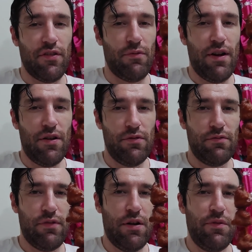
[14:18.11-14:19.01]
So why
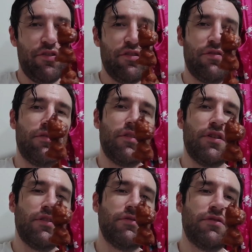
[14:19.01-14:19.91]

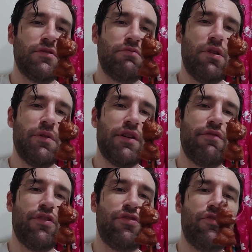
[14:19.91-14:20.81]
don't we
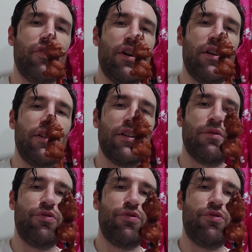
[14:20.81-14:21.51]
give this a shot here?